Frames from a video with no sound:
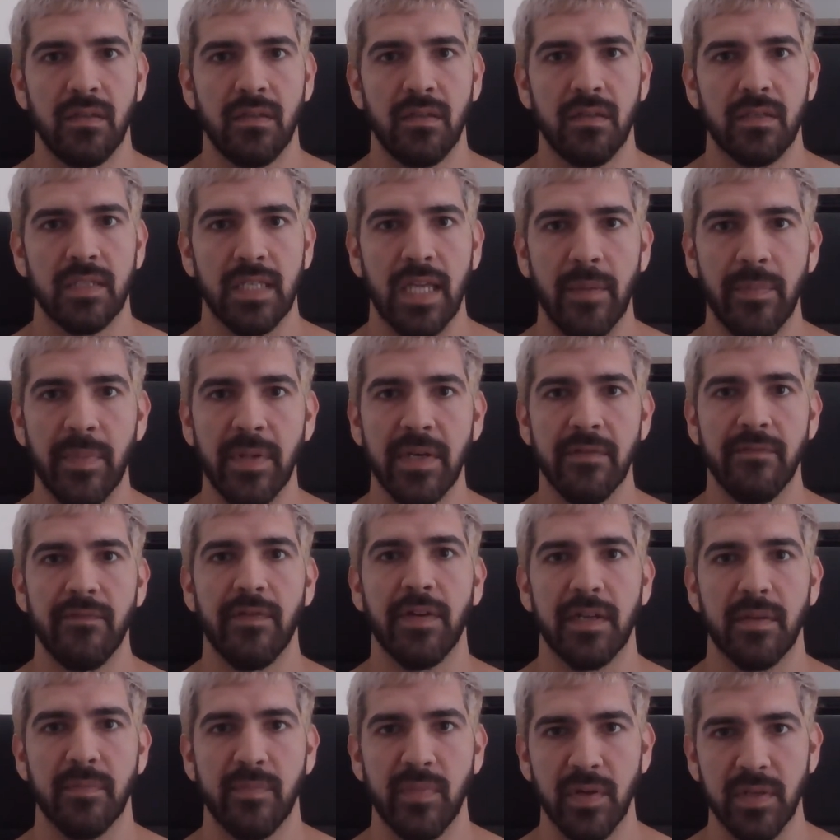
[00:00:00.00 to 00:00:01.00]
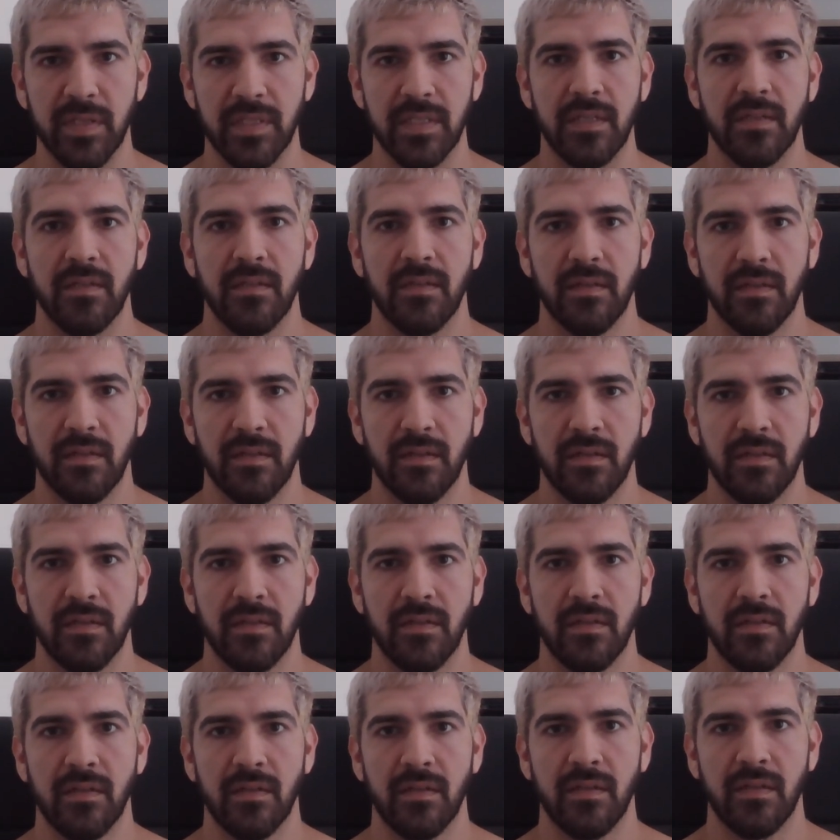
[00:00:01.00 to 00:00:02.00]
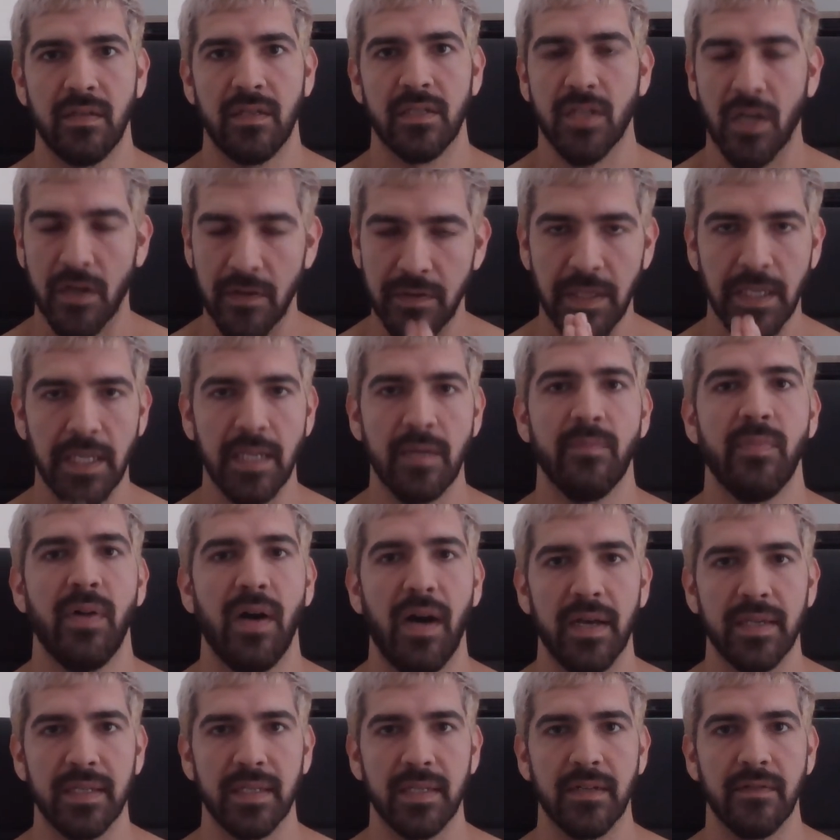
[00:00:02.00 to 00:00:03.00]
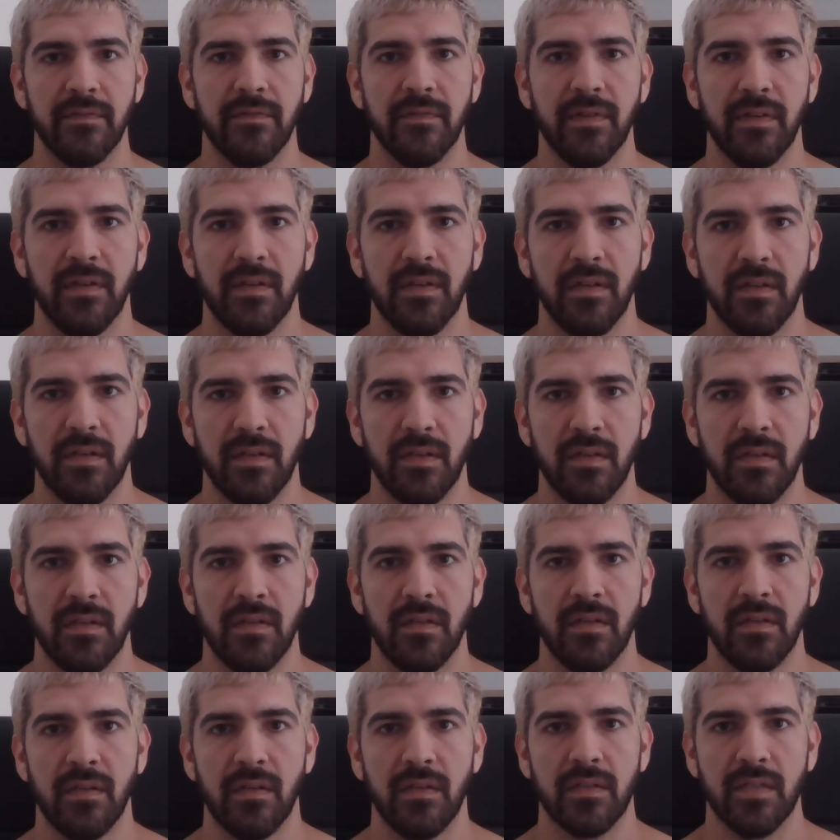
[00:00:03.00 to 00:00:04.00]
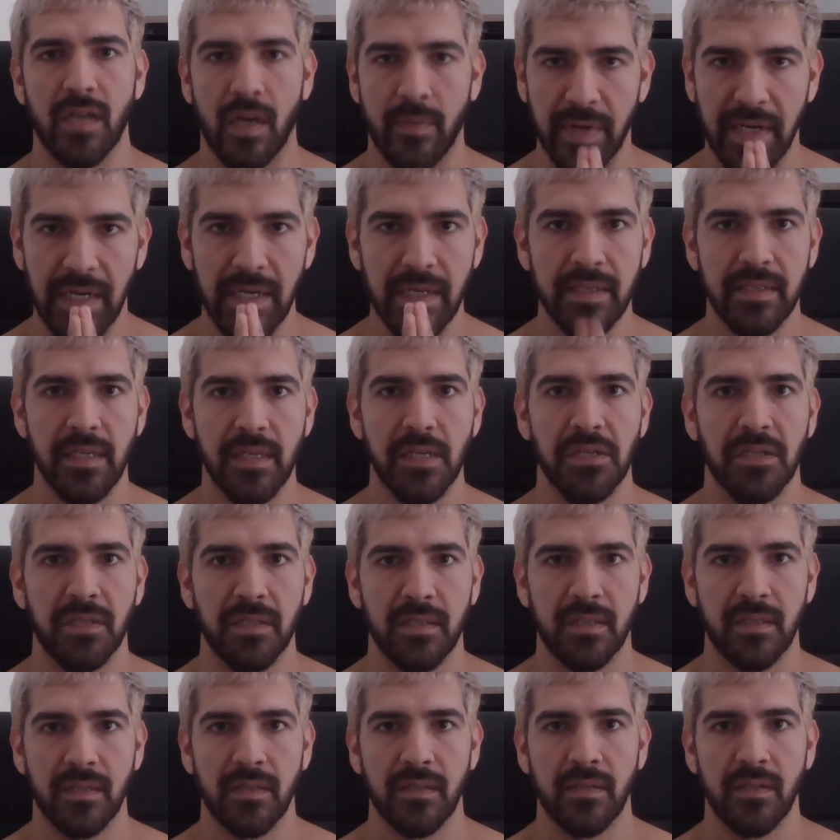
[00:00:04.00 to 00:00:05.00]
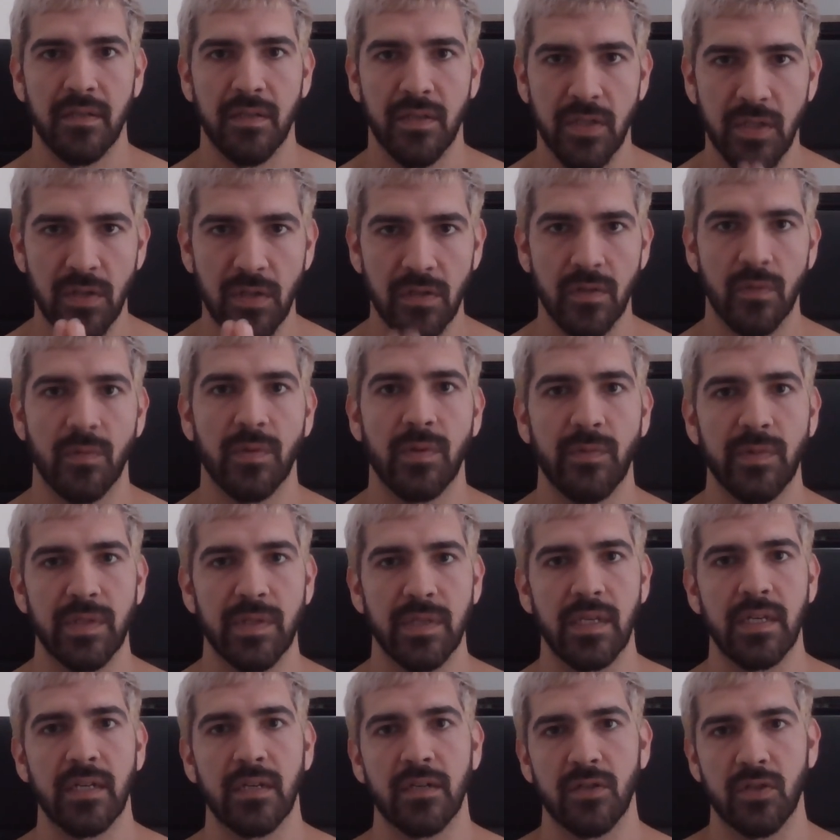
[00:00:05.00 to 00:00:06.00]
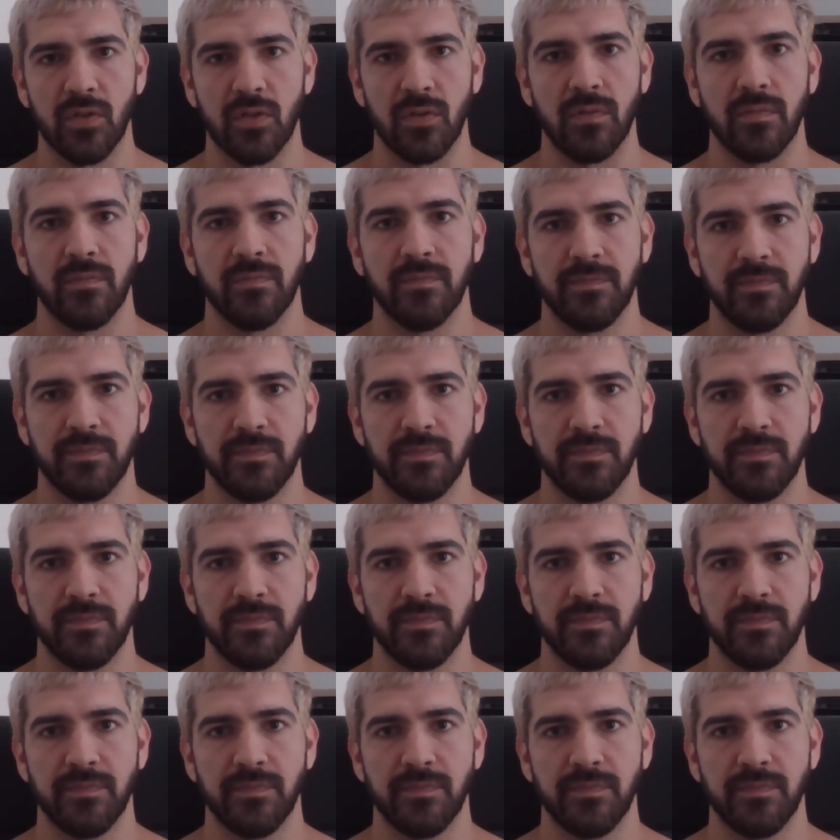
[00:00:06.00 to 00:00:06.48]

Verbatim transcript: Stop being a fucking pussy. Start thinking positive. Start making decisions. You're the one in control.